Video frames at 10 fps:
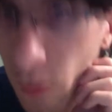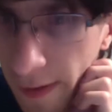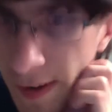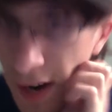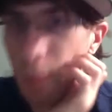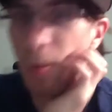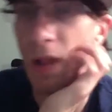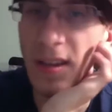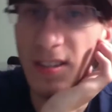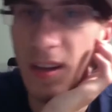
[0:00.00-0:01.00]
the way the deck
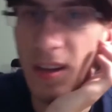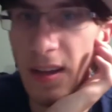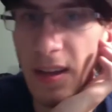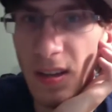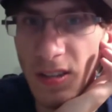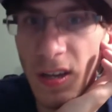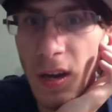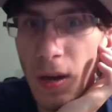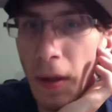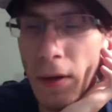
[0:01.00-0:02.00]
plays, I think, because
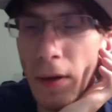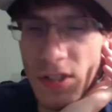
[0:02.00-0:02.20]
Glendios